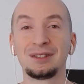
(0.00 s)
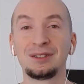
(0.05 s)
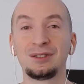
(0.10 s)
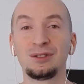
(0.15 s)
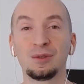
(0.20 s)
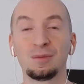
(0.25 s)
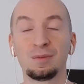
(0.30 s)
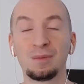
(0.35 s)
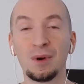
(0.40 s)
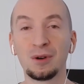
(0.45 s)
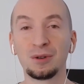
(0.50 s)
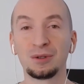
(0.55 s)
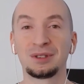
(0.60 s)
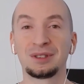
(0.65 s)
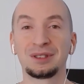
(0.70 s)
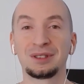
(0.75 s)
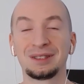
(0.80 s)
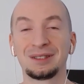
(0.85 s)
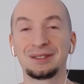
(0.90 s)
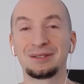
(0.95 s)
your
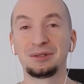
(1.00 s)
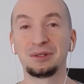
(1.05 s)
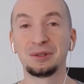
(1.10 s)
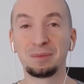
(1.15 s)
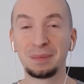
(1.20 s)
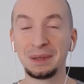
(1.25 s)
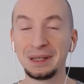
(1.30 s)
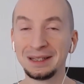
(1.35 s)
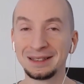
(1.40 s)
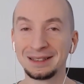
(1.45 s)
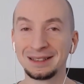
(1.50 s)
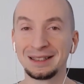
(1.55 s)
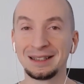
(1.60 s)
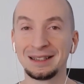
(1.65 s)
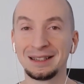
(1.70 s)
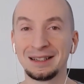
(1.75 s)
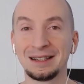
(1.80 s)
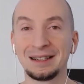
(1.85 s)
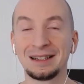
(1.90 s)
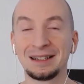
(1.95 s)
posts or your pins.
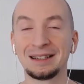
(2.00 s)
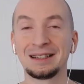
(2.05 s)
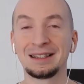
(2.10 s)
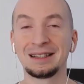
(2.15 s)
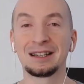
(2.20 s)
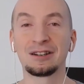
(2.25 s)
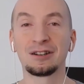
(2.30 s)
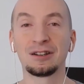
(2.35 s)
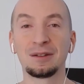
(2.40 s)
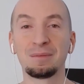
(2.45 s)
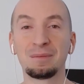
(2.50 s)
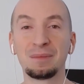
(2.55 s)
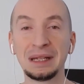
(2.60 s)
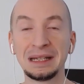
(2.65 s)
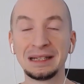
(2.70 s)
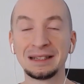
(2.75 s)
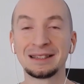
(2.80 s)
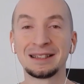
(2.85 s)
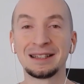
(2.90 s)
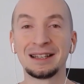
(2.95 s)
Uh, they call them
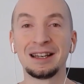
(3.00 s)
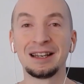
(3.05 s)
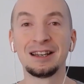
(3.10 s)
pins